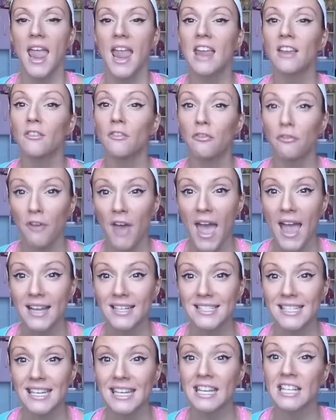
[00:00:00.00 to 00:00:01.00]
In
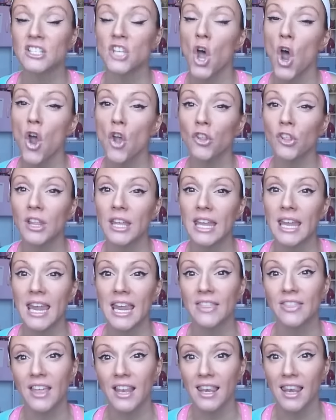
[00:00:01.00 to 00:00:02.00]
fact, it is only
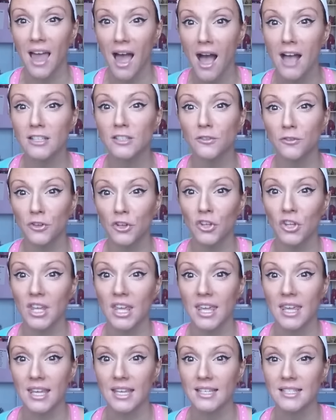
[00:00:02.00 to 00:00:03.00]
in the last few
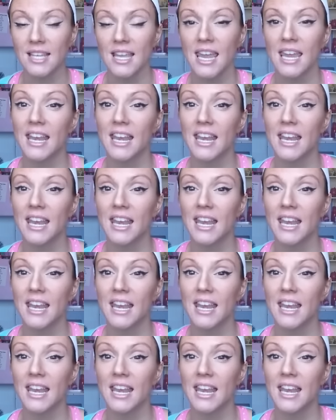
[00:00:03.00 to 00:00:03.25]
years